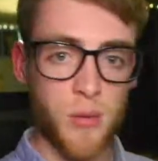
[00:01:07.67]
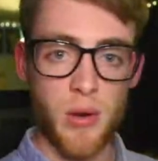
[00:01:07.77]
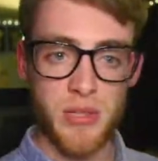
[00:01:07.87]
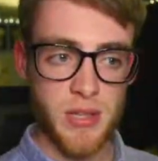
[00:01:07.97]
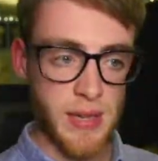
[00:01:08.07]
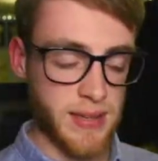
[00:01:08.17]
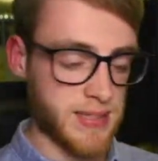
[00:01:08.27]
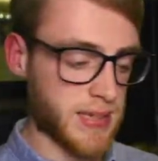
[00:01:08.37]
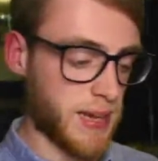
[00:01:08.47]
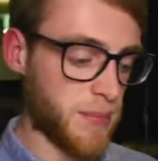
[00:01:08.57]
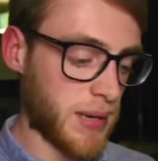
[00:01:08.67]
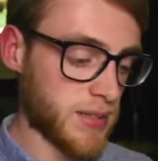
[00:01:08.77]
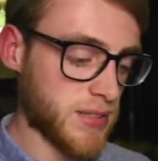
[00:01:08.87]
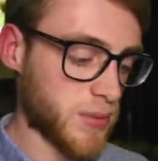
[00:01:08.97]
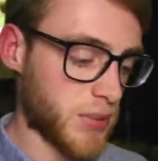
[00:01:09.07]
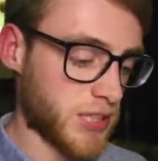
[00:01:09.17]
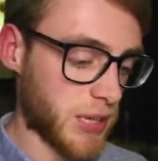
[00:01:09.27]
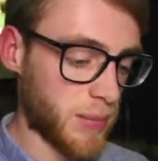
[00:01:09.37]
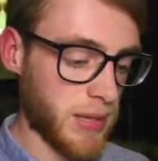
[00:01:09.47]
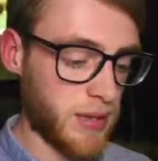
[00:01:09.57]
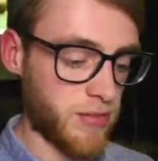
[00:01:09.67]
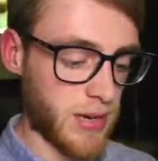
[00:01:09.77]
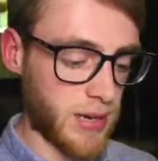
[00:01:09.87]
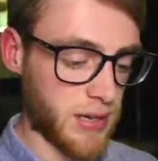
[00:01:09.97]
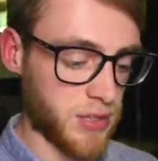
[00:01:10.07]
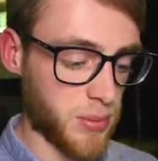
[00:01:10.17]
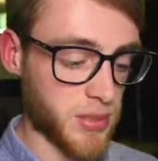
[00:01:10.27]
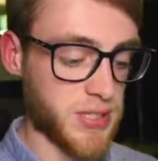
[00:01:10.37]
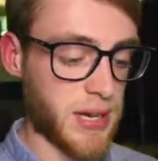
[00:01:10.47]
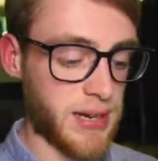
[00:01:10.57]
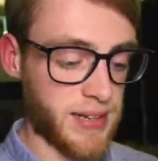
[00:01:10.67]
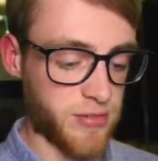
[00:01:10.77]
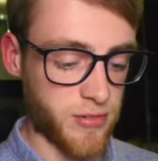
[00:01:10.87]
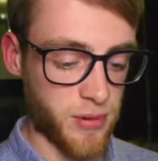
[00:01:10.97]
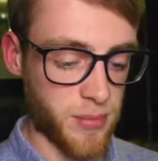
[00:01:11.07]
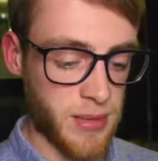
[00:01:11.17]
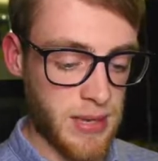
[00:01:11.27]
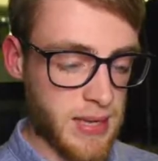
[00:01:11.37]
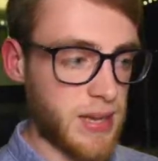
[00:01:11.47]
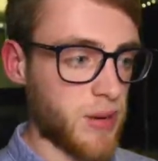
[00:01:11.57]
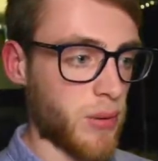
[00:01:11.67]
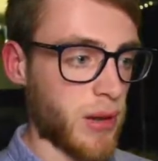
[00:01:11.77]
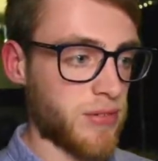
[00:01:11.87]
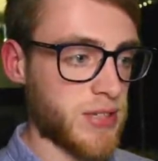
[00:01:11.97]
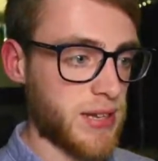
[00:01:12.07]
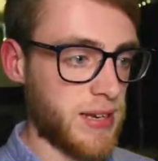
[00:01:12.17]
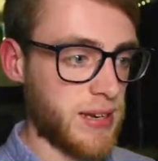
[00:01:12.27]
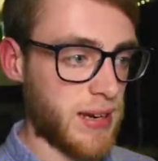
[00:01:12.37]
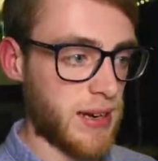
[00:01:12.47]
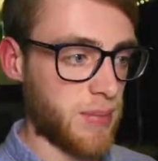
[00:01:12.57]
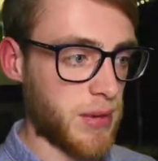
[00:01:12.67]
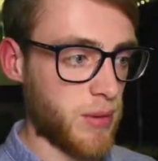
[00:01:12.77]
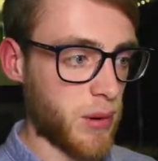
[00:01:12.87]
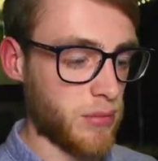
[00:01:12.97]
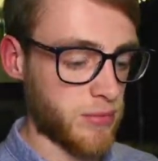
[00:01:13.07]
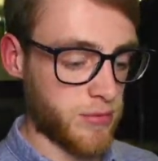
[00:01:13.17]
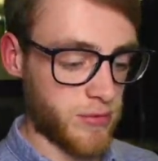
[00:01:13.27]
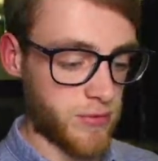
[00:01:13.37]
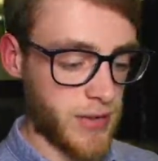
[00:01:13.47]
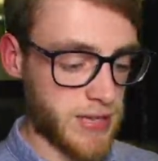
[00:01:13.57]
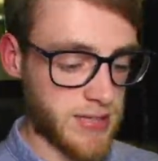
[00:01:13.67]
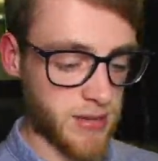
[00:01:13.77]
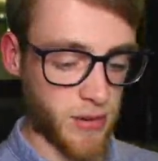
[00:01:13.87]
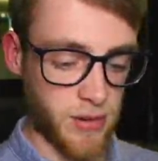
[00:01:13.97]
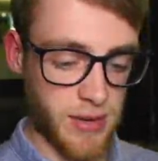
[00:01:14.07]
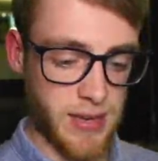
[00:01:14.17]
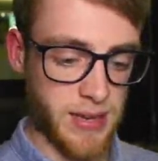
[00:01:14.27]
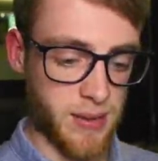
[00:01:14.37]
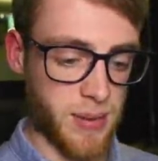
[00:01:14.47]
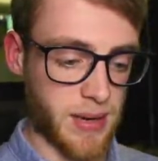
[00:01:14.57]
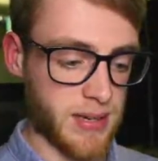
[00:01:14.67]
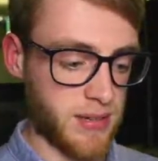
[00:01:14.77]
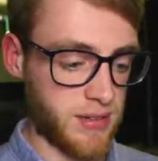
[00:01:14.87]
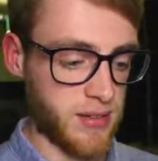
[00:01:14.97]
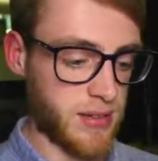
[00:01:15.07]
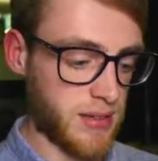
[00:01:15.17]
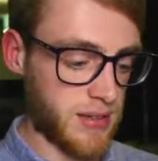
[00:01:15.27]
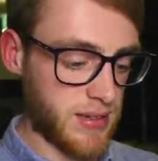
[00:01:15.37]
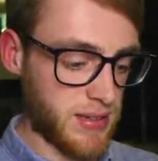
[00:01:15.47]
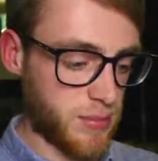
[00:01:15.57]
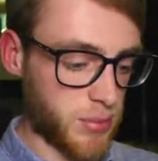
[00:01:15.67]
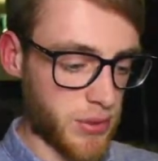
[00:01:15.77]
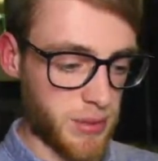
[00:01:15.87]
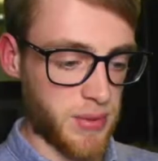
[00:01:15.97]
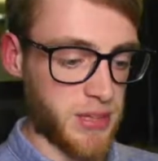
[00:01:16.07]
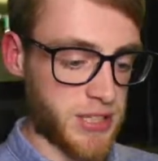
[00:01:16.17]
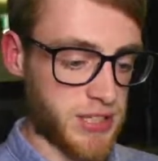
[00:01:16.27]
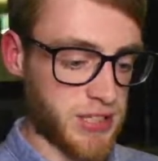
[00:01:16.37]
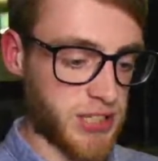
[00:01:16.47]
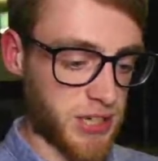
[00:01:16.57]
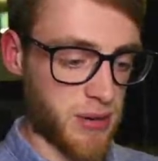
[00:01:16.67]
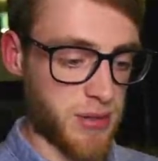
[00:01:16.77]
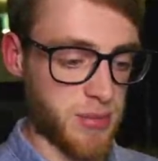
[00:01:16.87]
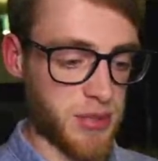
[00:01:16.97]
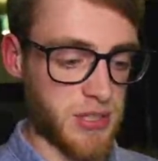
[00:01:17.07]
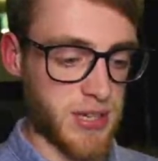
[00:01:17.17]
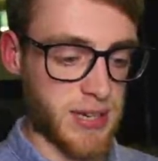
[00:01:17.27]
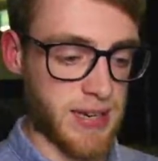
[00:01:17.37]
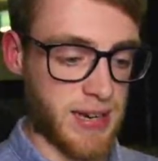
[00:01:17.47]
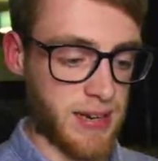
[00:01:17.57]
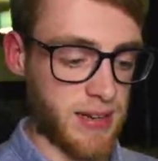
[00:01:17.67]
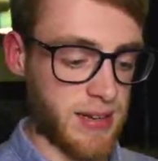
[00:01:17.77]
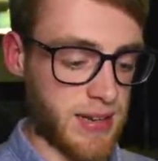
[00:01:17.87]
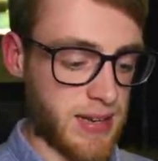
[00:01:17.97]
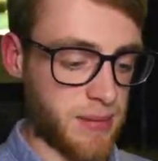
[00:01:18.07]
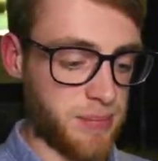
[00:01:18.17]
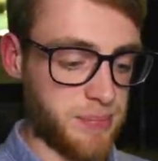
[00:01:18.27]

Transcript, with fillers: also get these game mats, which I believe are double-sided from what I've seen. Um, it won't fit on here, but I can pretty much show as much as I can. Um,